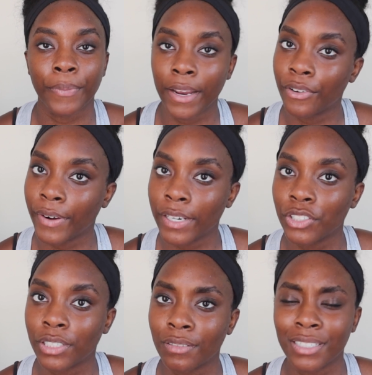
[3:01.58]
the right
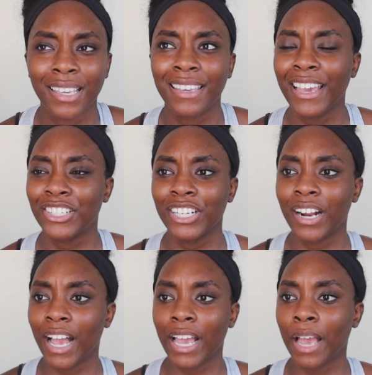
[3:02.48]
direction. He's like, yeah,
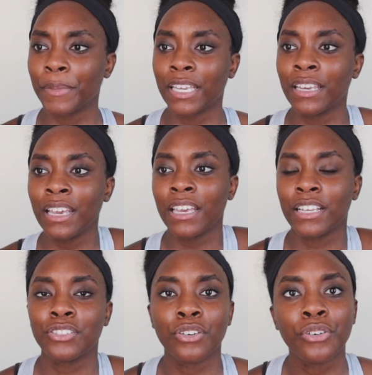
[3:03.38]
sure. I, I mean,
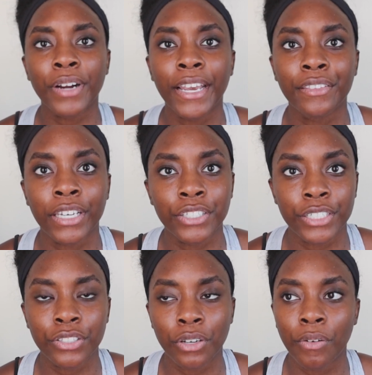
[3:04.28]
it's so great that
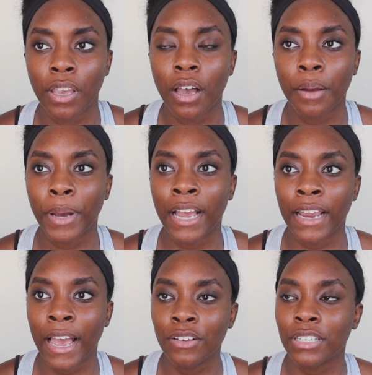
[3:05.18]
you're so young
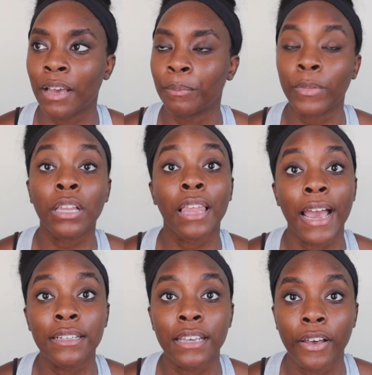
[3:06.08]
buying a house. I'm
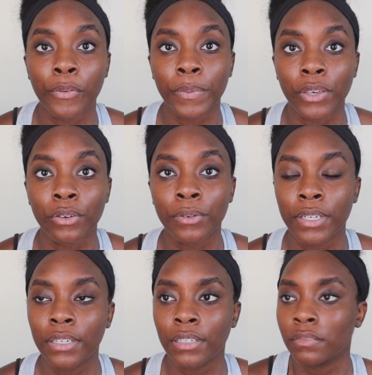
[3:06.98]
glad to help you.
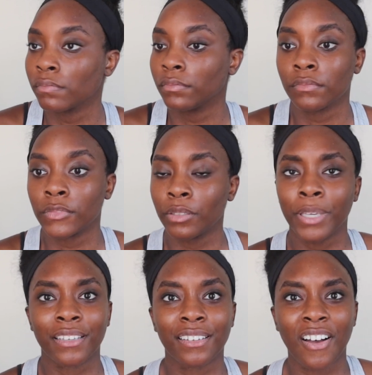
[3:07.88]
I'm
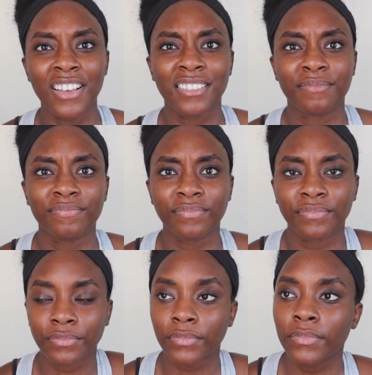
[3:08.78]
like, awesome.
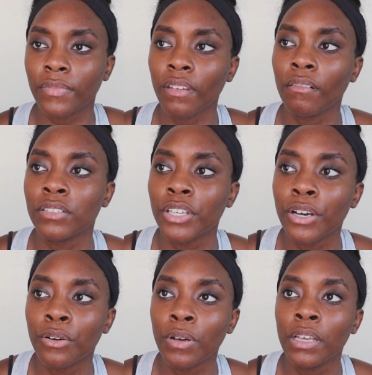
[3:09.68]

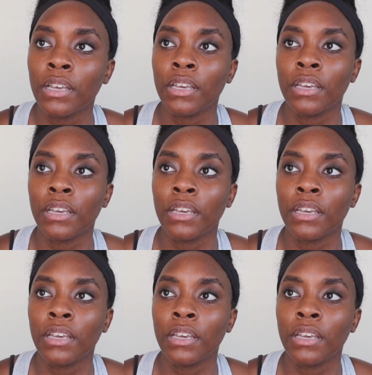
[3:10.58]
So